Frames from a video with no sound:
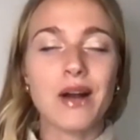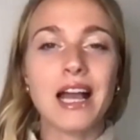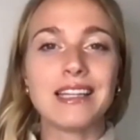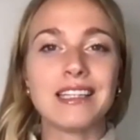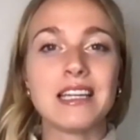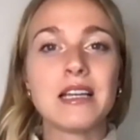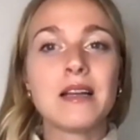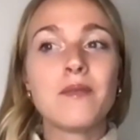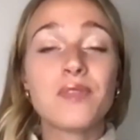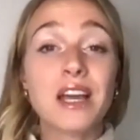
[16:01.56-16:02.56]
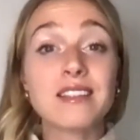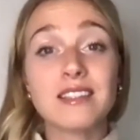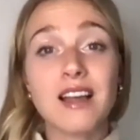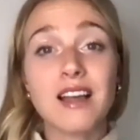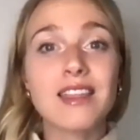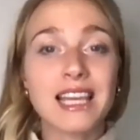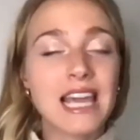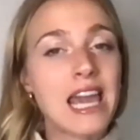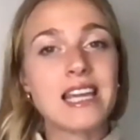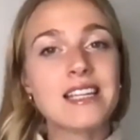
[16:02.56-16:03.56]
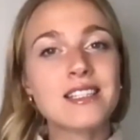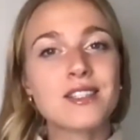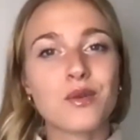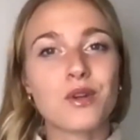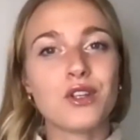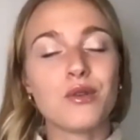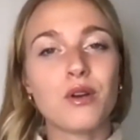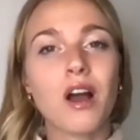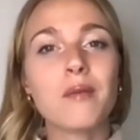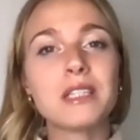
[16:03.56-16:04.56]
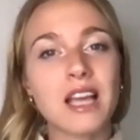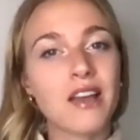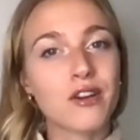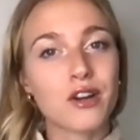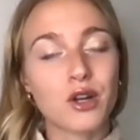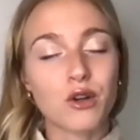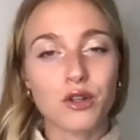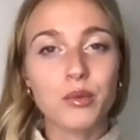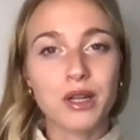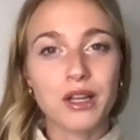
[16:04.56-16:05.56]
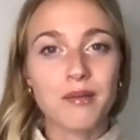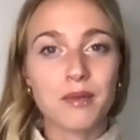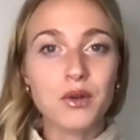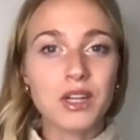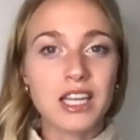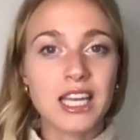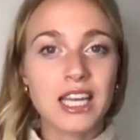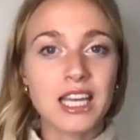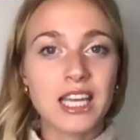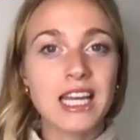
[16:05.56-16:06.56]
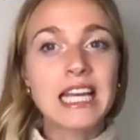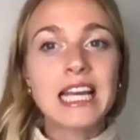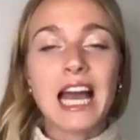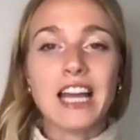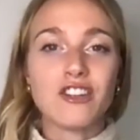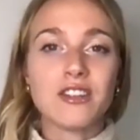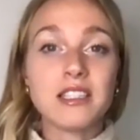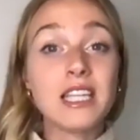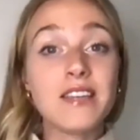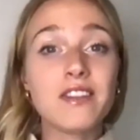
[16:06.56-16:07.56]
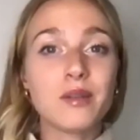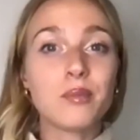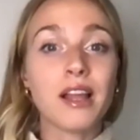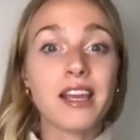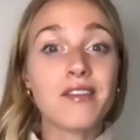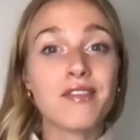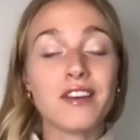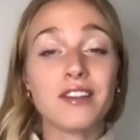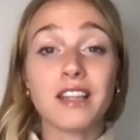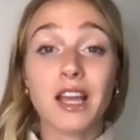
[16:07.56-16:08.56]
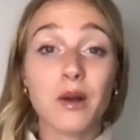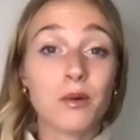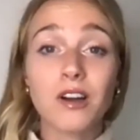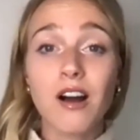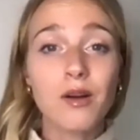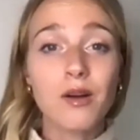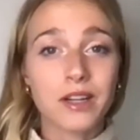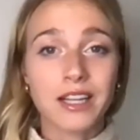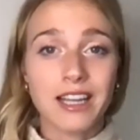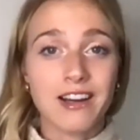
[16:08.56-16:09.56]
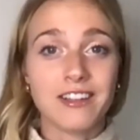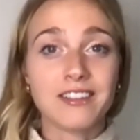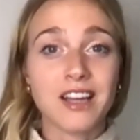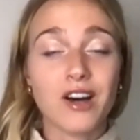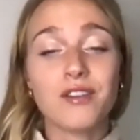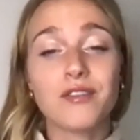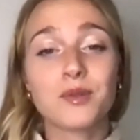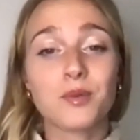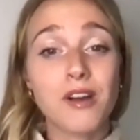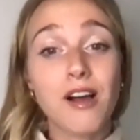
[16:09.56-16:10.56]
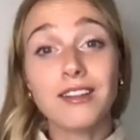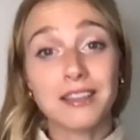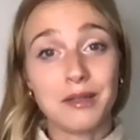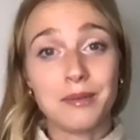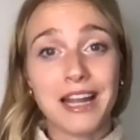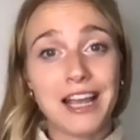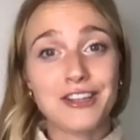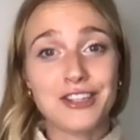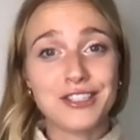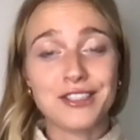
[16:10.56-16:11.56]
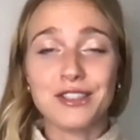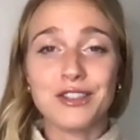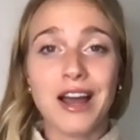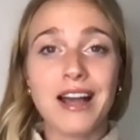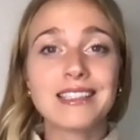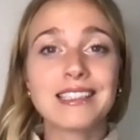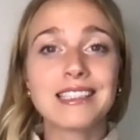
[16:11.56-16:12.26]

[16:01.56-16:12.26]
And that's not the case. So when you come together in a group, in a community, and just even the playing field, like we're all working on ourselves, we're all a little bit anxious and stressed,